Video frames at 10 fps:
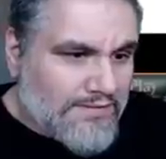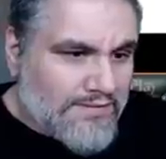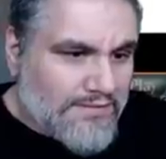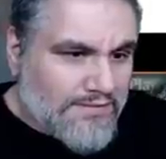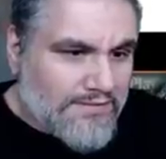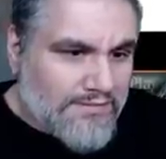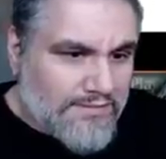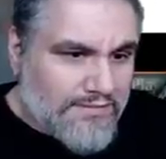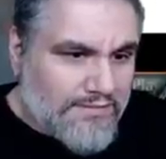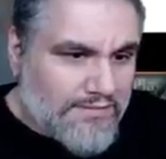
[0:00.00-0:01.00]
Forcible is
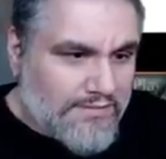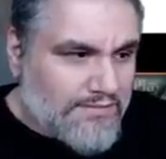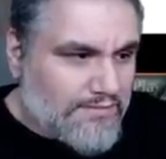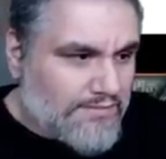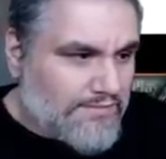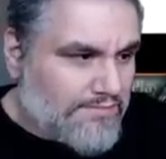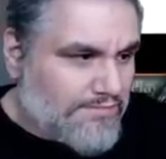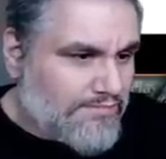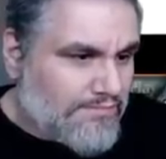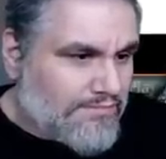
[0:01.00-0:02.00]
good, real
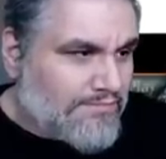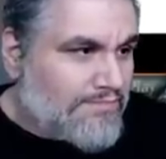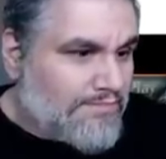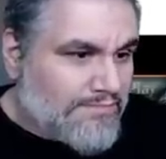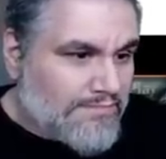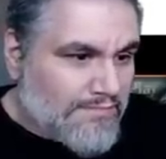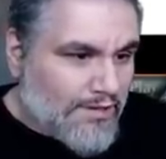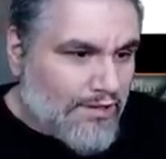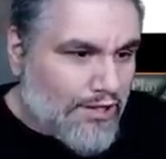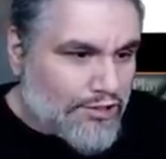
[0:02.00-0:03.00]
good sometimes.
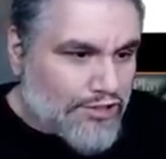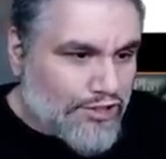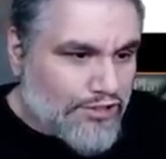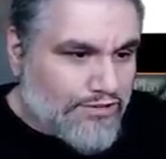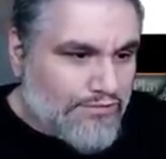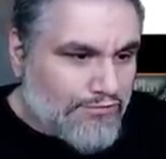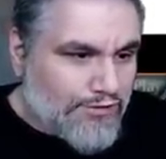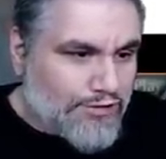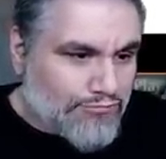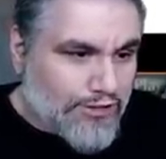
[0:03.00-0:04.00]
It's good.
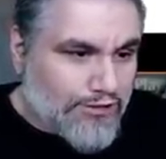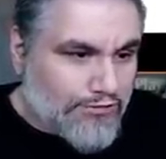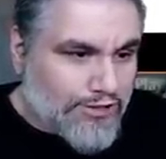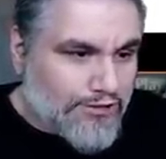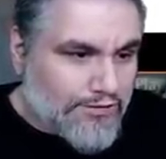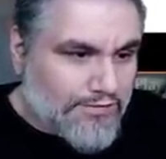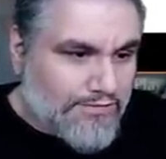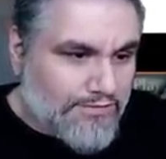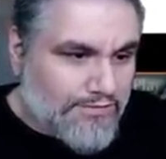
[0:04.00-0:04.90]
It's real good.